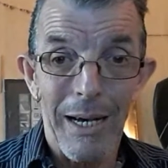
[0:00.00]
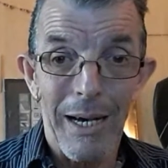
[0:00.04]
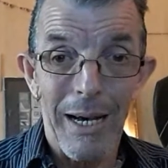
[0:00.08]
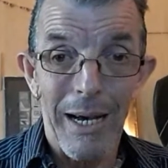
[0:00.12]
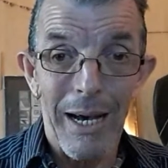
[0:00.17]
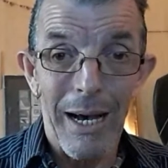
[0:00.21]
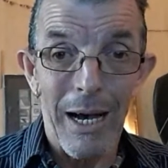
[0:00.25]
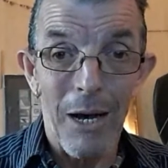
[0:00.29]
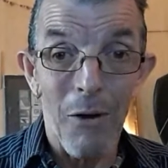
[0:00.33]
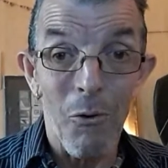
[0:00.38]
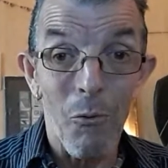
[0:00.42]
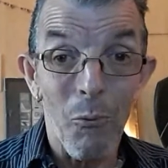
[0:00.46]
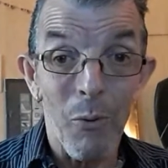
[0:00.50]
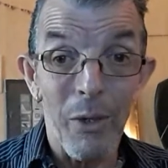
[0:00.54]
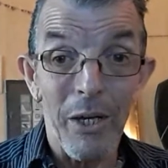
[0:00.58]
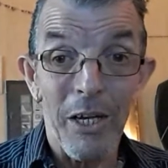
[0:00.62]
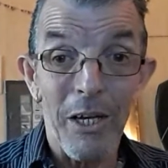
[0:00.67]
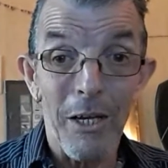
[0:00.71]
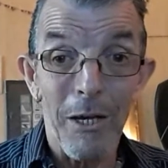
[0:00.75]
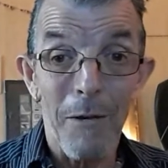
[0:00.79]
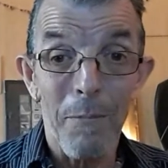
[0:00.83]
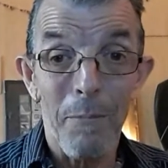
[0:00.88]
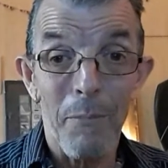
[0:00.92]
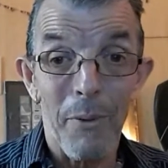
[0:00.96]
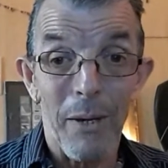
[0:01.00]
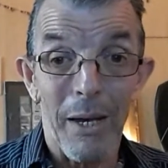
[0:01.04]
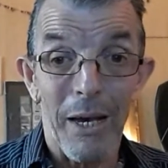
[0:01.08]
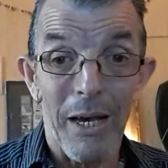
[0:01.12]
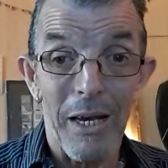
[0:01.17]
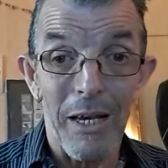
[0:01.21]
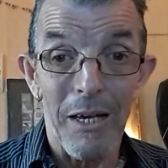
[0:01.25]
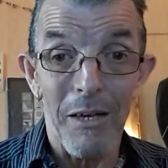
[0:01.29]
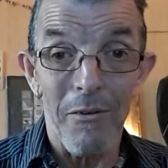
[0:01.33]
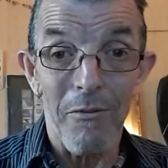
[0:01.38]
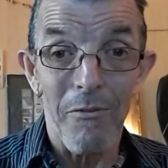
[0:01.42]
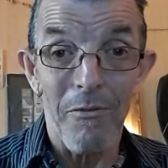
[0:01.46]
How we
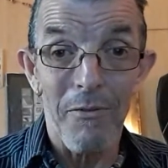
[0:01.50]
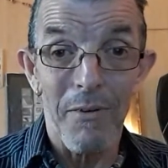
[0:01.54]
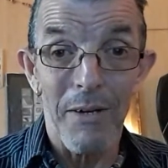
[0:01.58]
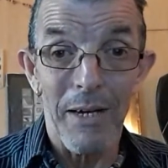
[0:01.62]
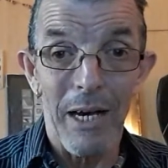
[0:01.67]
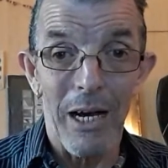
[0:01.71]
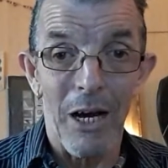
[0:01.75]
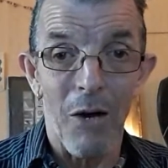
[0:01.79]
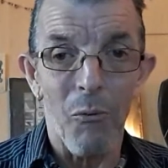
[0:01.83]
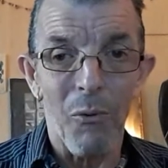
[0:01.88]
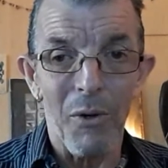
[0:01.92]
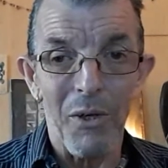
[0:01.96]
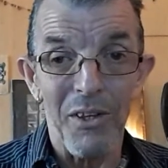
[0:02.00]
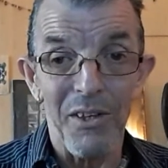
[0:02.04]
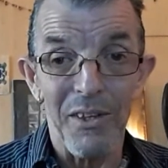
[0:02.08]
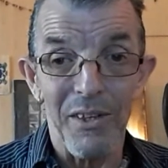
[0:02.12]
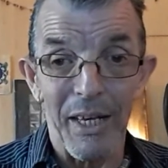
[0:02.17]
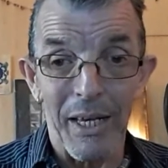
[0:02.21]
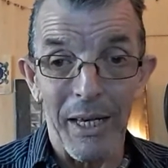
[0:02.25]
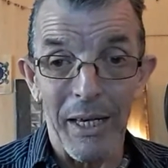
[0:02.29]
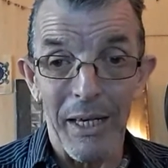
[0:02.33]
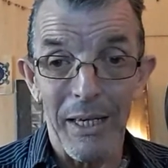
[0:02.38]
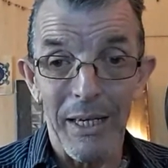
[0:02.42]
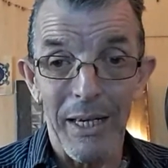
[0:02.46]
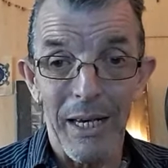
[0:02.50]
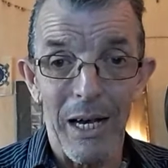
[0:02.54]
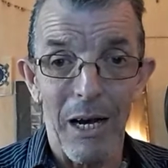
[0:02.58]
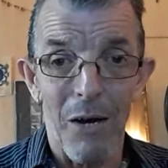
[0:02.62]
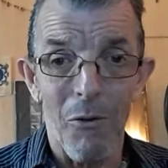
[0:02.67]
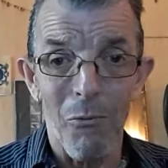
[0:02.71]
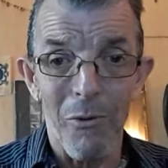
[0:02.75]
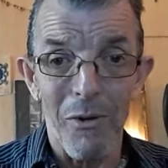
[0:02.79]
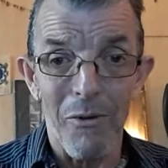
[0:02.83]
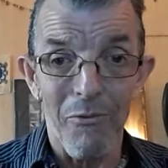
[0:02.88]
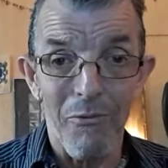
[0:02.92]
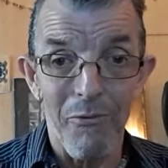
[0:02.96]
behave, how we think, how
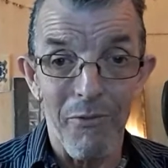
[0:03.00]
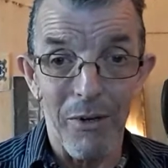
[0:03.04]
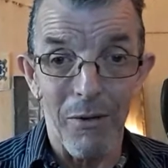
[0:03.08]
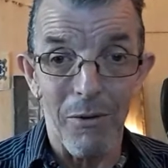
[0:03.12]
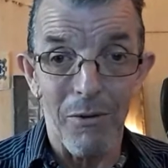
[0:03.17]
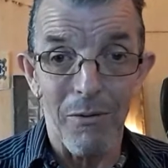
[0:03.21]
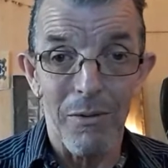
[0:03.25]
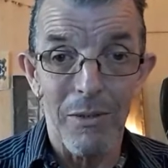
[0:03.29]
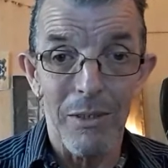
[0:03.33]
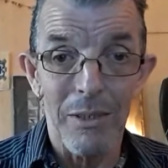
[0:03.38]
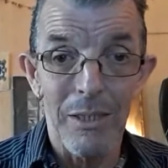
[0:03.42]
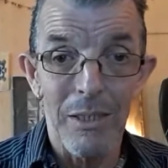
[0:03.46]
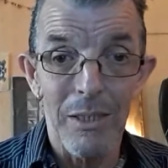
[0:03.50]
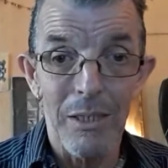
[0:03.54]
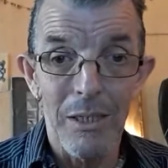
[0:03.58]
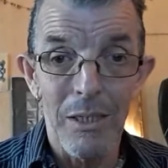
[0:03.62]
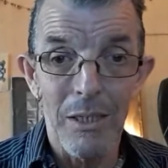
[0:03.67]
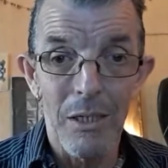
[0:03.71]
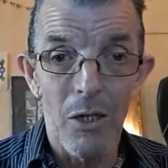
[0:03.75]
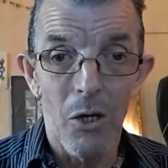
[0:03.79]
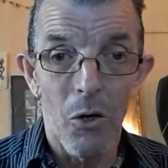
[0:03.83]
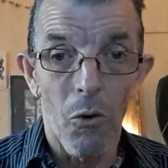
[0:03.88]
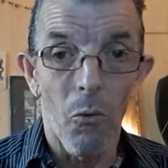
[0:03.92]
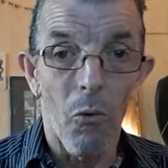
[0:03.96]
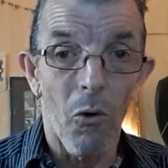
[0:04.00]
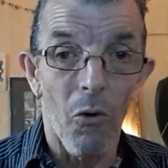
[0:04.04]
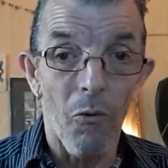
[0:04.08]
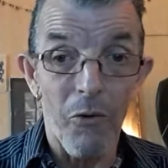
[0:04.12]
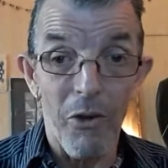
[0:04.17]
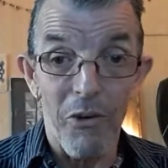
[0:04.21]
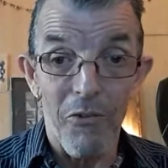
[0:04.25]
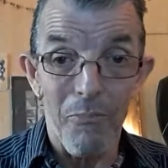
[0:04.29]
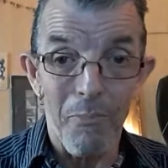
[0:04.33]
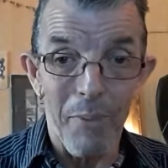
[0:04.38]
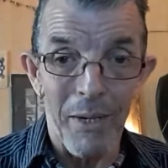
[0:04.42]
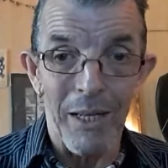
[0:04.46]
we feel, what
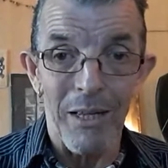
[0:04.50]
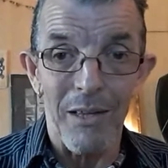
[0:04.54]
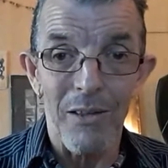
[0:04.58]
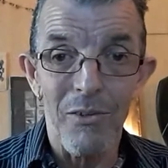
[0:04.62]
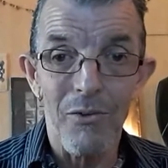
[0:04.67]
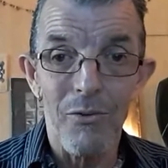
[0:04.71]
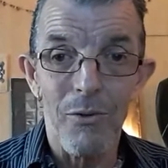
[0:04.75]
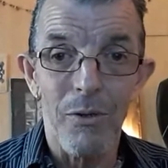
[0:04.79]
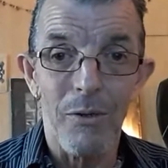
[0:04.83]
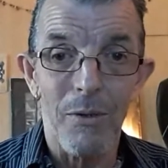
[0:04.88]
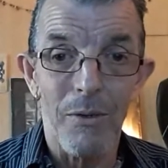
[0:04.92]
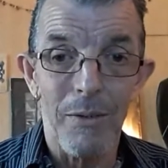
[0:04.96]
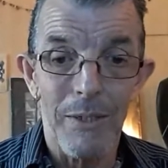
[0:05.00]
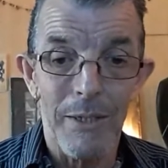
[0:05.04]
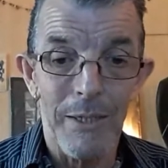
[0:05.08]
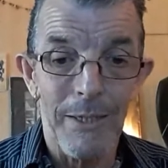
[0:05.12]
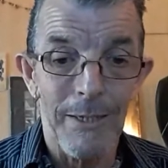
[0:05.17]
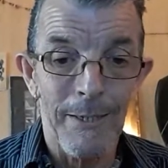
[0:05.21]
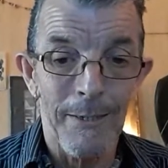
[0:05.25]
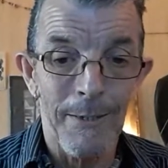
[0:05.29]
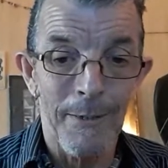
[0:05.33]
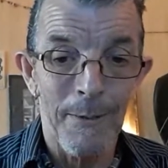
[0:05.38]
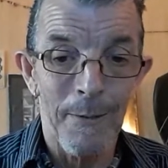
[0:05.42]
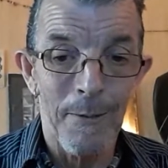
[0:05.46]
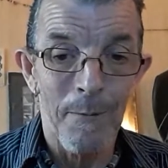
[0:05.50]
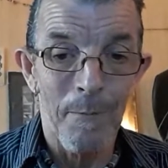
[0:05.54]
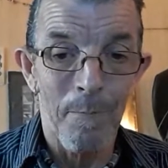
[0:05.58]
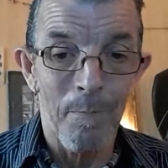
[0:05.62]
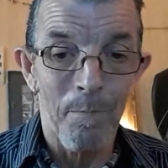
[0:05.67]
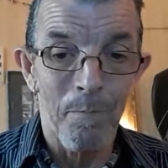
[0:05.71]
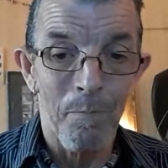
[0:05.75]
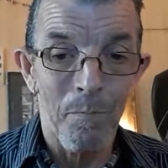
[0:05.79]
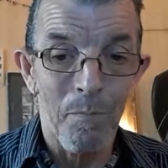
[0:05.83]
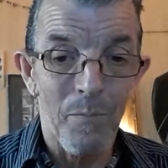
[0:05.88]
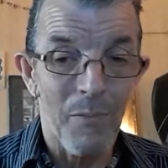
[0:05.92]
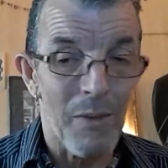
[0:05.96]
we've been through.
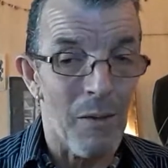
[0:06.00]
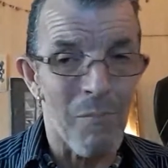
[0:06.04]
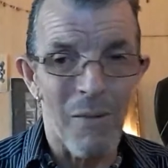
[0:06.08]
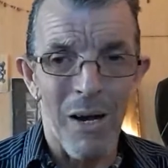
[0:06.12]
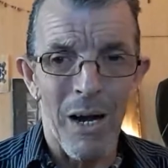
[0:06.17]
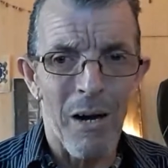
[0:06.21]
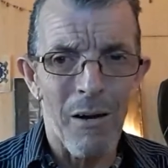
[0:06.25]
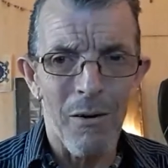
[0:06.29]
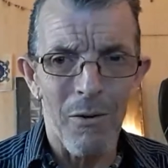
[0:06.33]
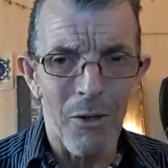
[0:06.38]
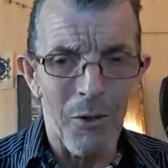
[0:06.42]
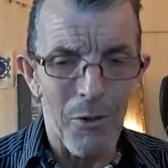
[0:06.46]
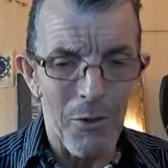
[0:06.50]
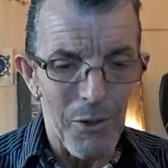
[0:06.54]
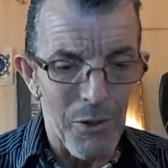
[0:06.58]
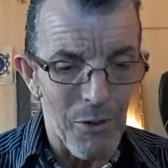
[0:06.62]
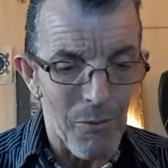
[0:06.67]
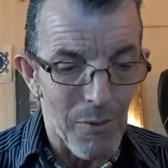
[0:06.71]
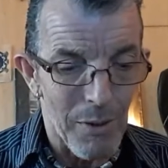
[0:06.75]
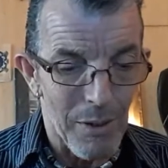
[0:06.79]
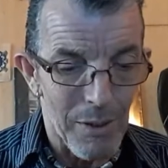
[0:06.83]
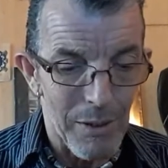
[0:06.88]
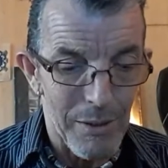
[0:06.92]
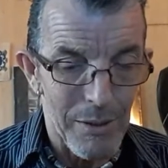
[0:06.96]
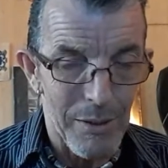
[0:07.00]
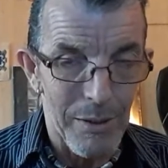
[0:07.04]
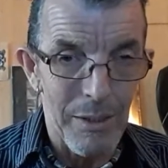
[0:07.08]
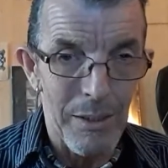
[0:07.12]
No matter who you are.